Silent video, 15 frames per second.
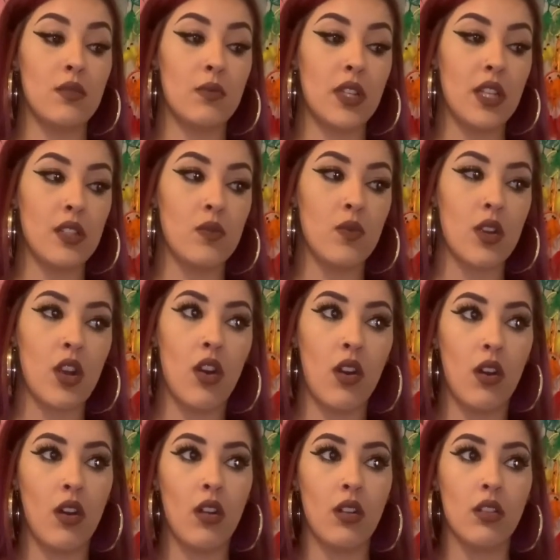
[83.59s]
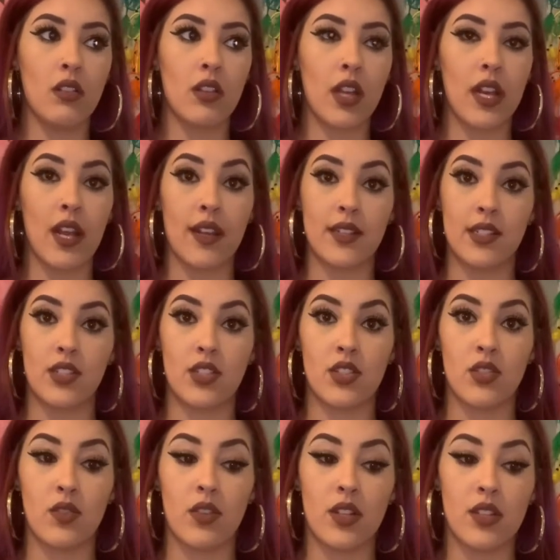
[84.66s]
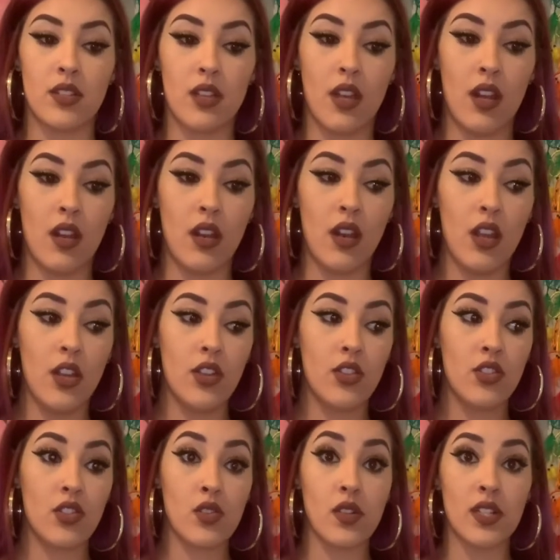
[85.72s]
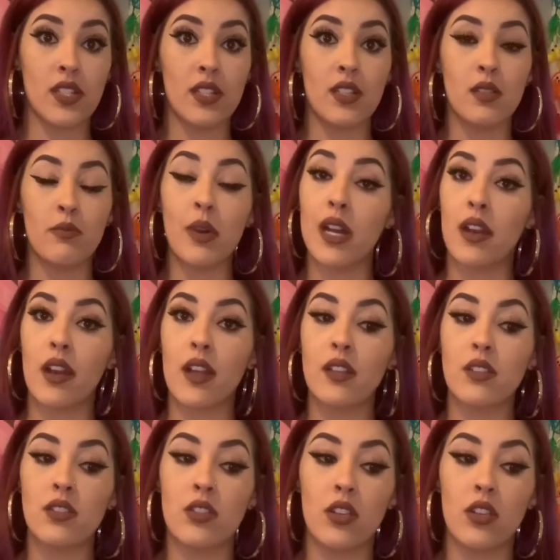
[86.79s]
because we're all connected to source, and source is abundance.